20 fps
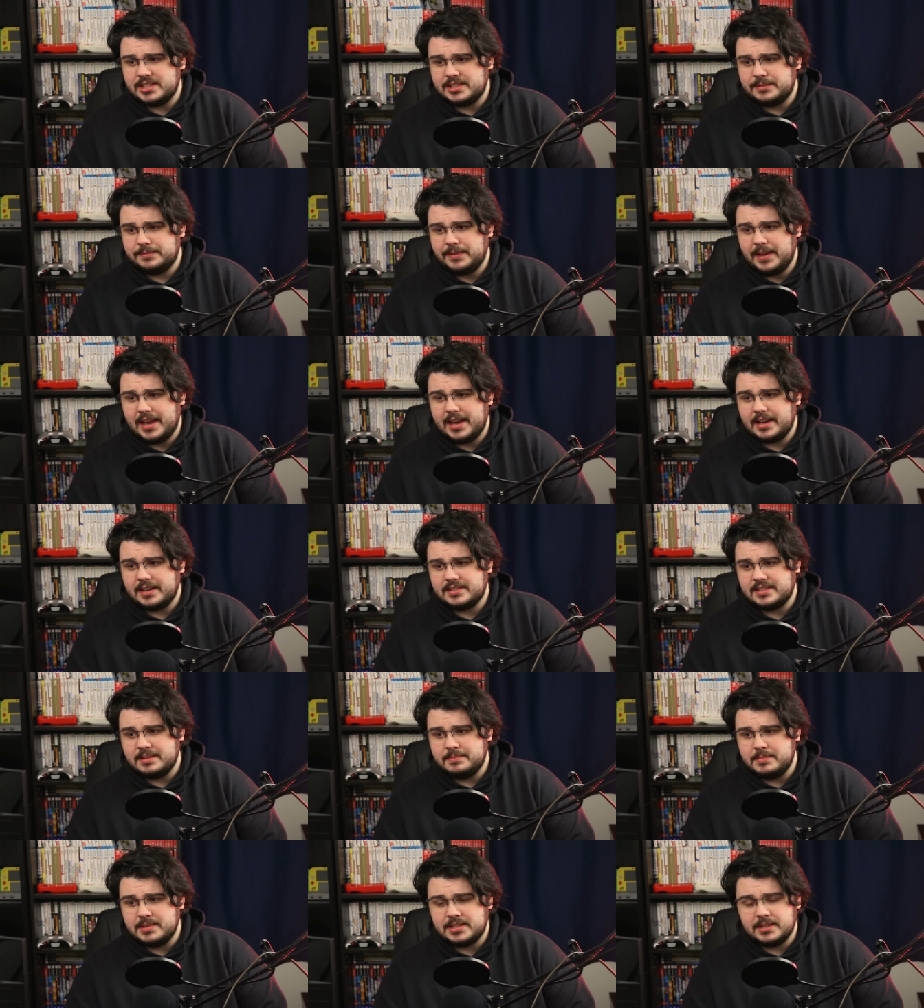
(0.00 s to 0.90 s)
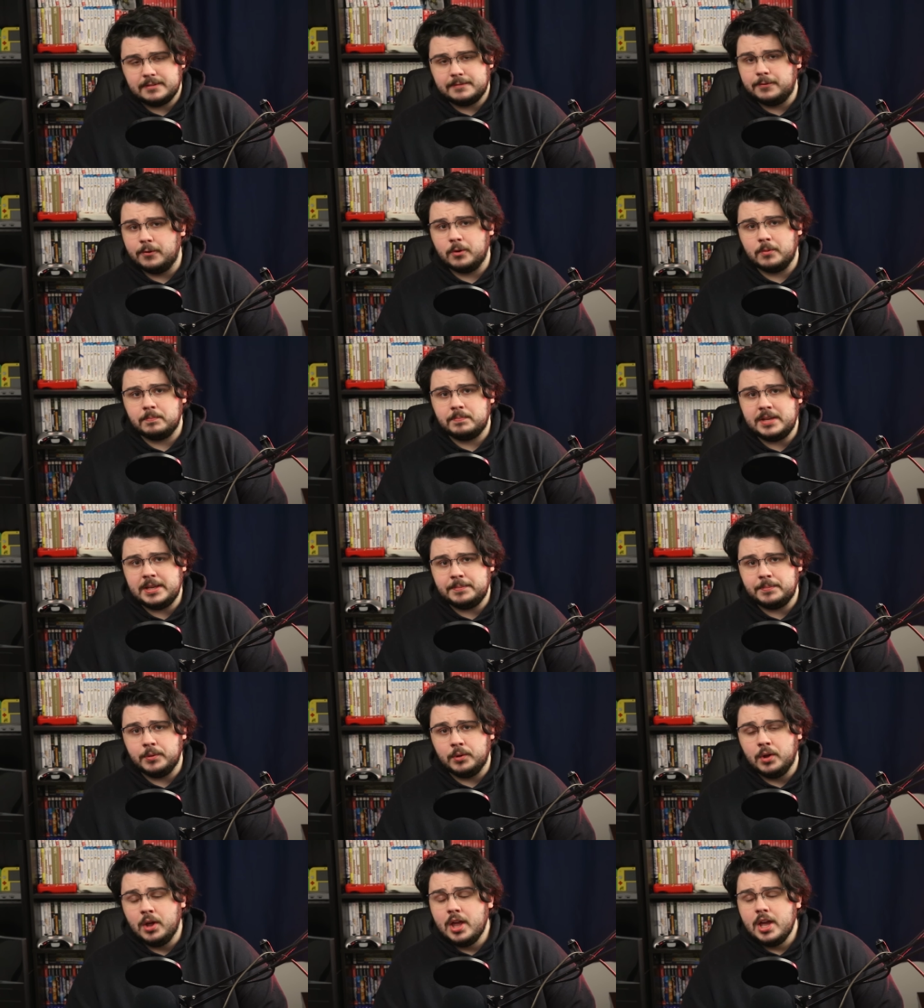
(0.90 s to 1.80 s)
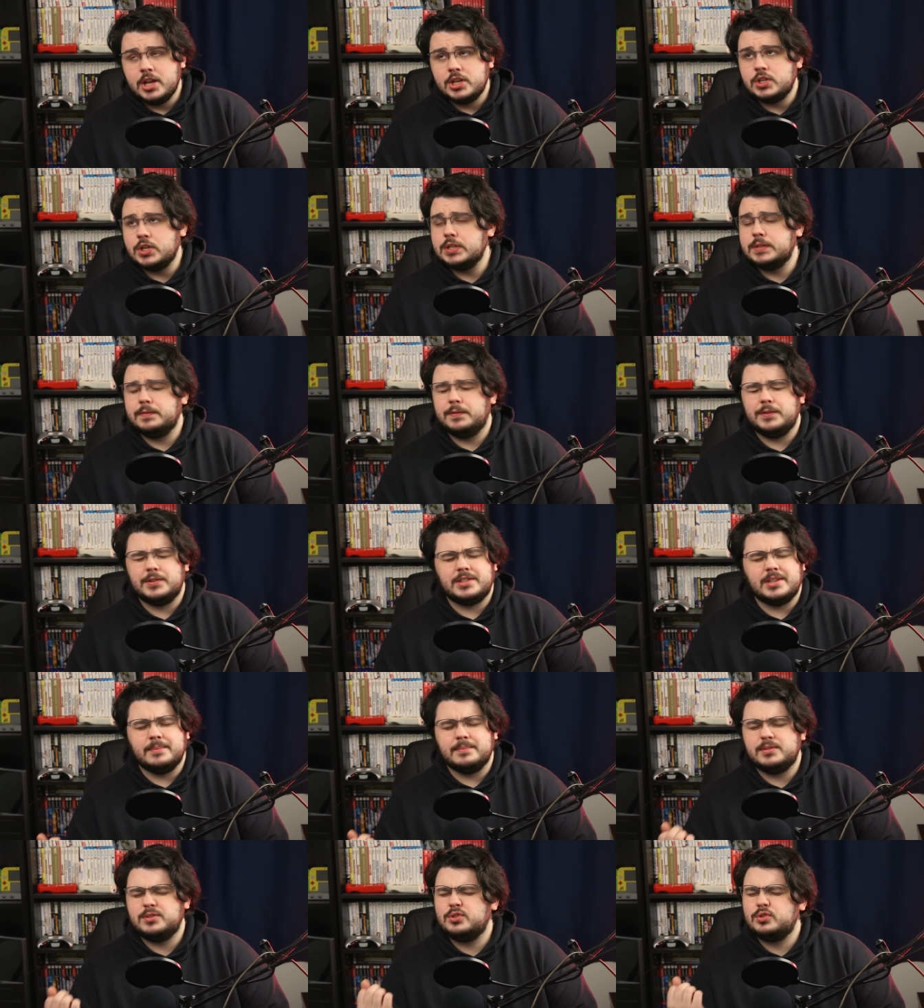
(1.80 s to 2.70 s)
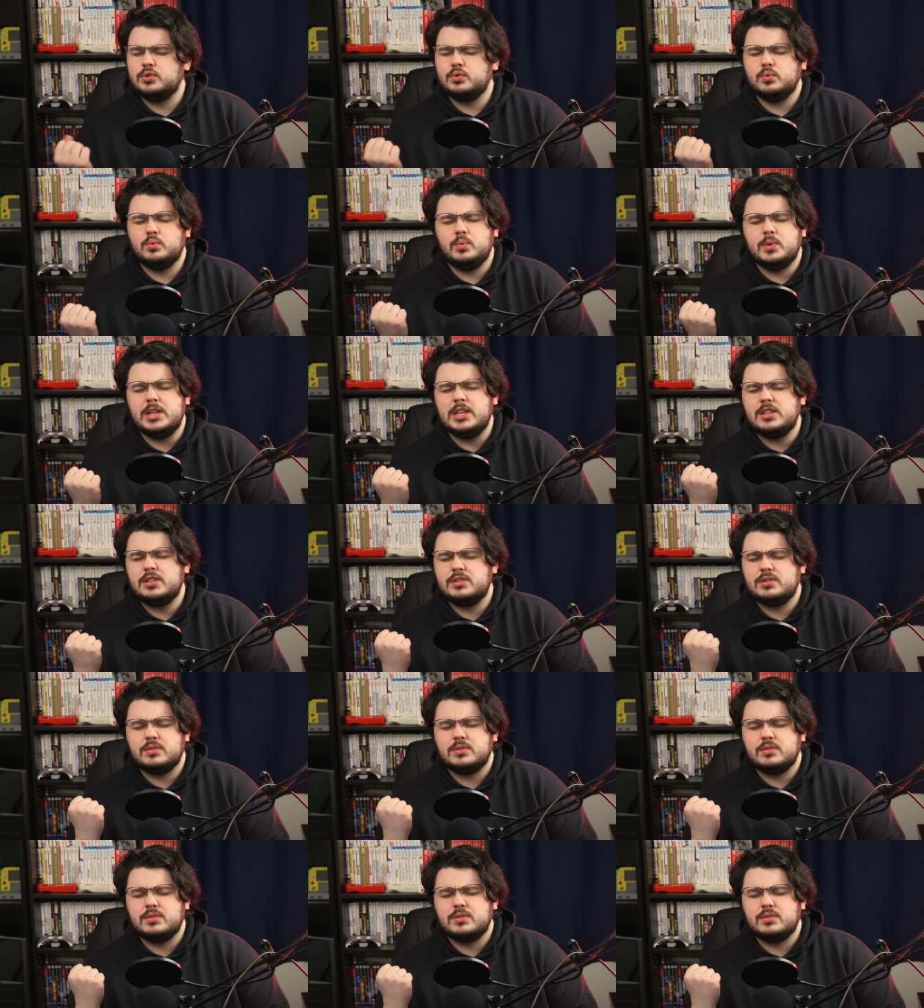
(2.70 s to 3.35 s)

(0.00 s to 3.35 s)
as facts and misinform people just for some sweet,